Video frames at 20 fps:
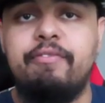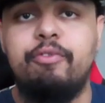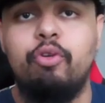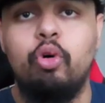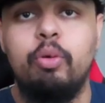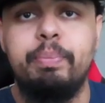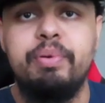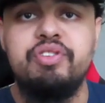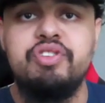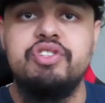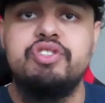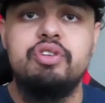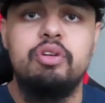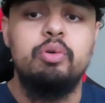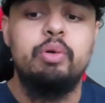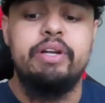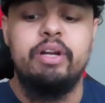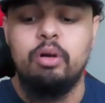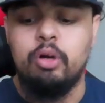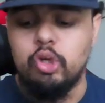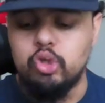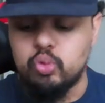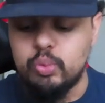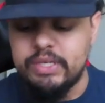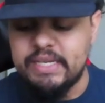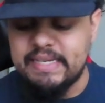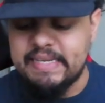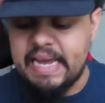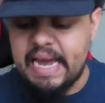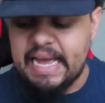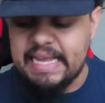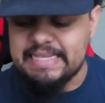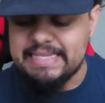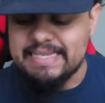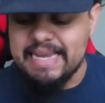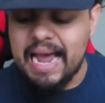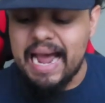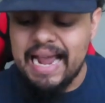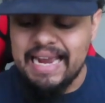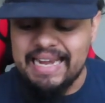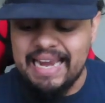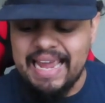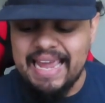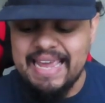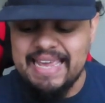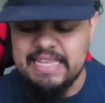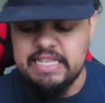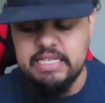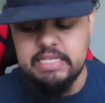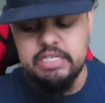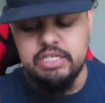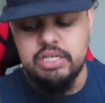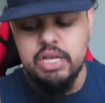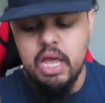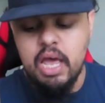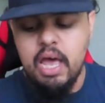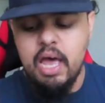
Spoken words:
for positional heroes, we got tight ends.